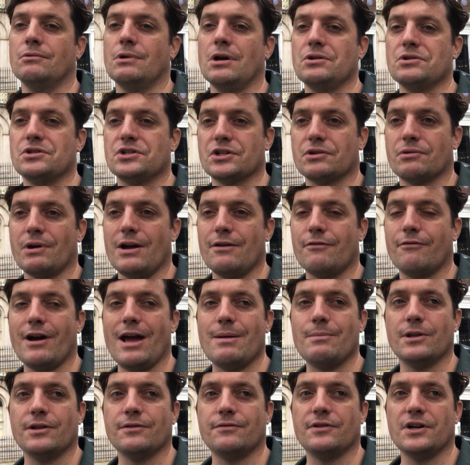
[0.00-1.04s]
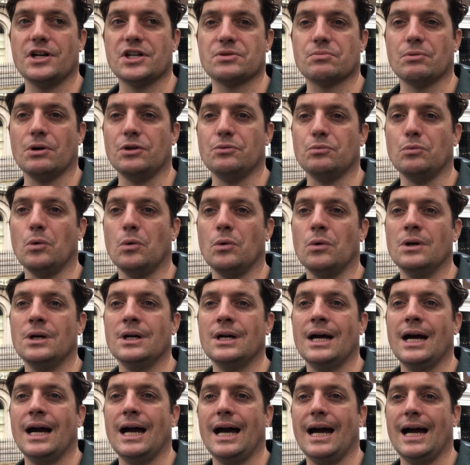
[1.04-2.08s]
rose to great fame in the First World War
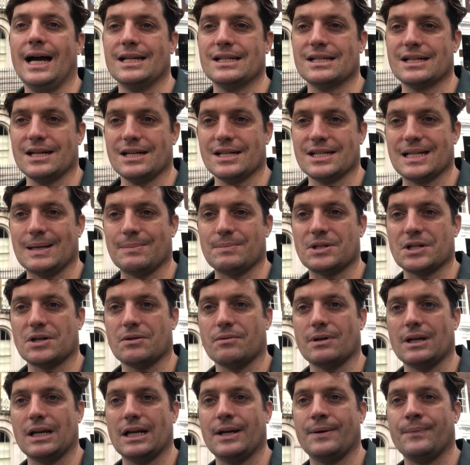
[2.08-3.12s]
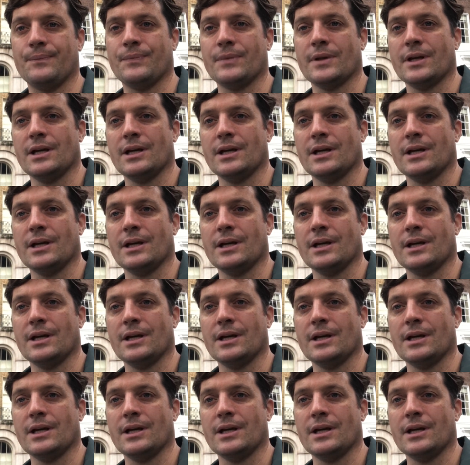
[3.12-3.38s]
and uh, subsequently.